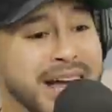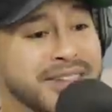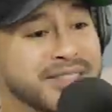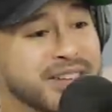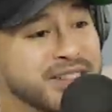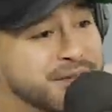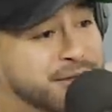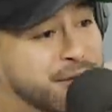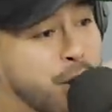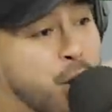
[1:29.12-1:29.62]
got
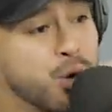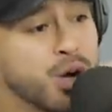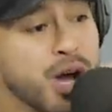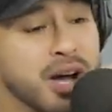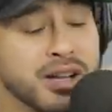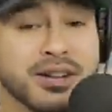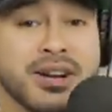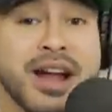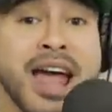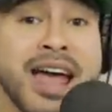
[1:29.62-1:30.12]
this Volt
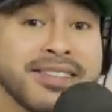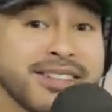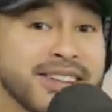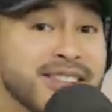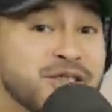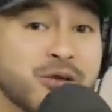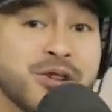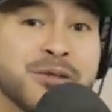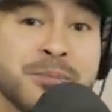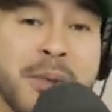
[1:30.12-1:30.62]
color.
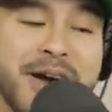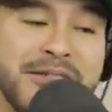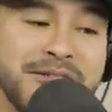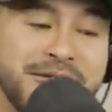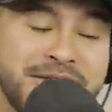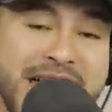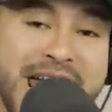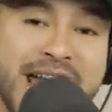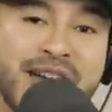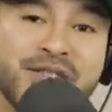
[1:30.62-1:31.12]
This was my
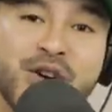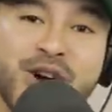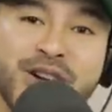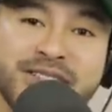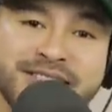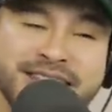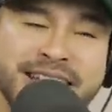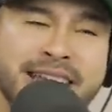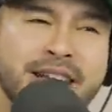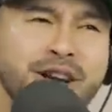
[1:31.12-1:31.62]
favorite
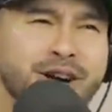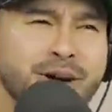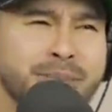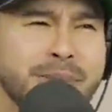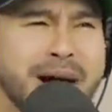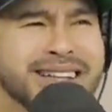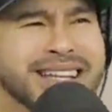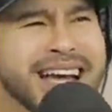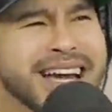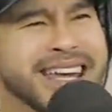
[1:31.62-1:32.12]
sneaker
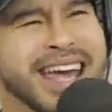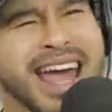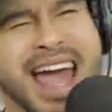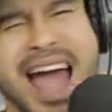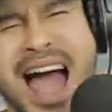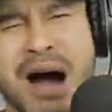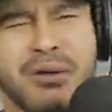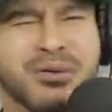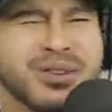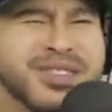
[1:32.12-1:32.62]
about like,
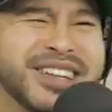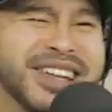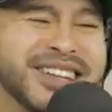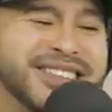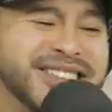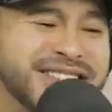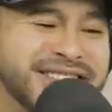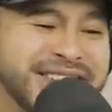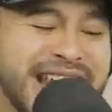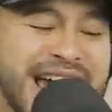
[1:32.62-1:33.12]
I would say
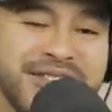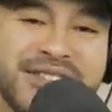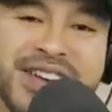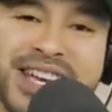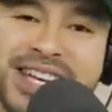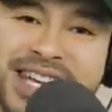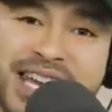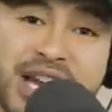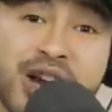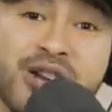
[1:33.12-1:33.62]

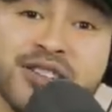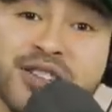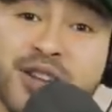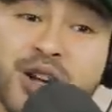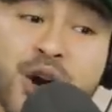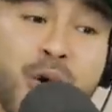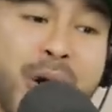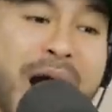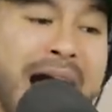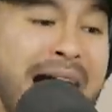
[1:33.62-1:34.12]
seven years
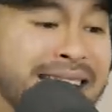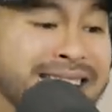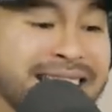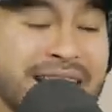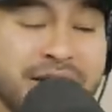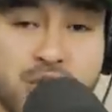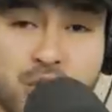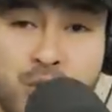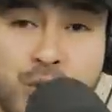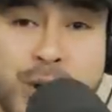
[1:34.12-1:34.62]
ago. I had
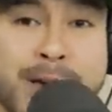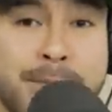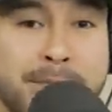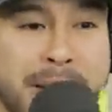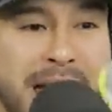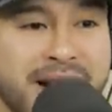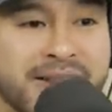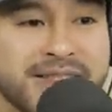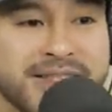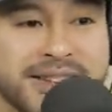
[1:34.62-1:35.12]
like three
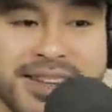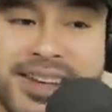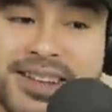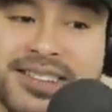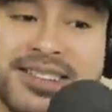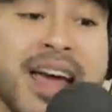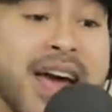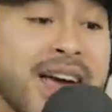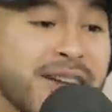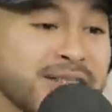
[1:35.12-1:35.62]
pairs of
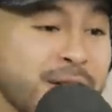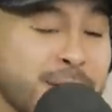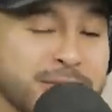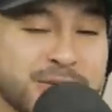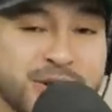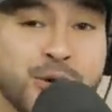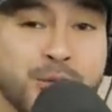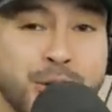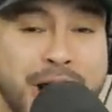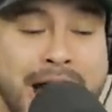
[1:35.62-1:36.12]
these, so I'm
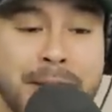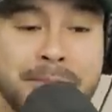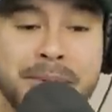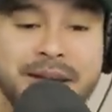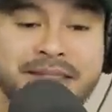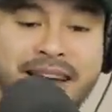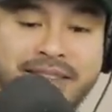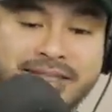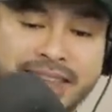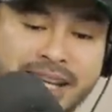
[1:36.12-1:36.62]
super happy
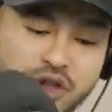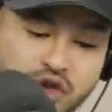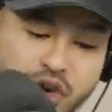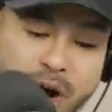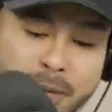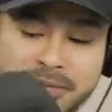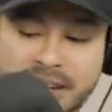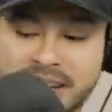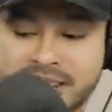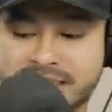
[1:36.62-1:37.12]
that they
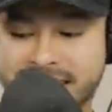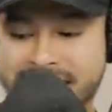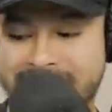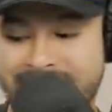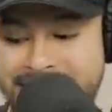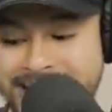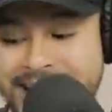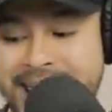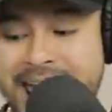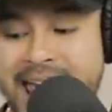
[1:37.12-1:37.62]
dropped these
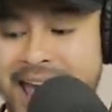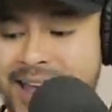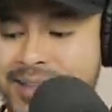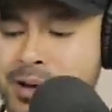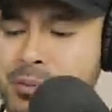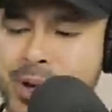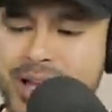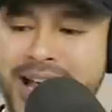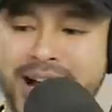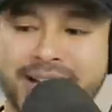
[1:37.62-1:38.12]
again. And
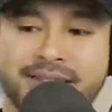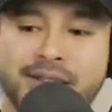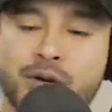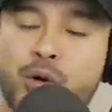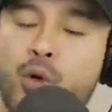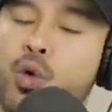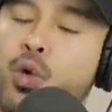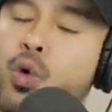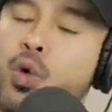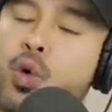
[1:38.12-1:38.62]
then we got the,
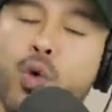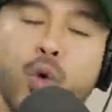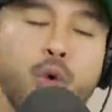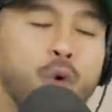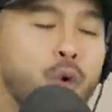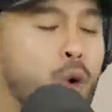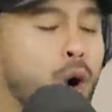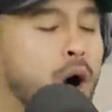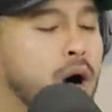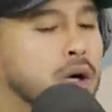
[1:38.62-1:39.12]

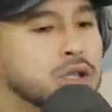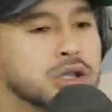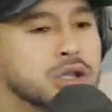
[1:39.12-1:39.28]
ooh,